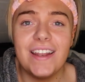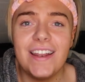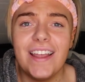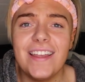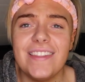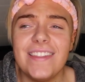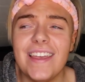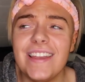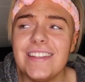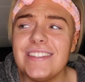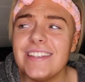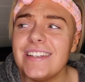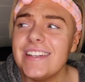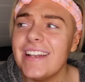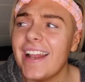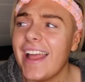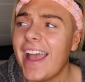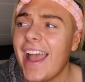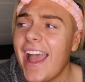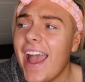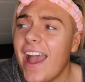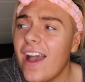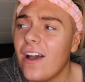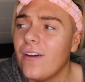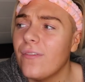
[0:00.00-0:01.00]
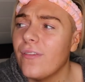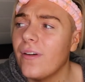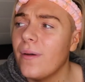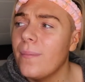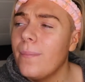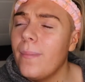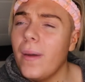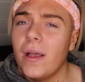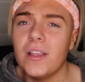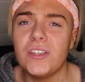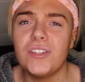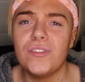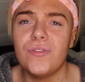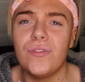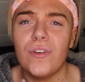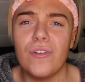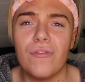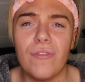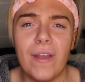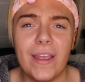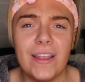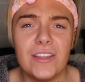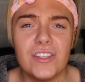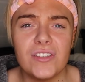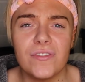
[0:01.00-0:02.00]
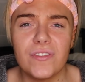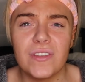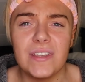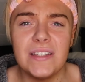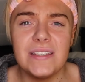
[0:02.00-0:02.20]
Now, they didn't have much of a range of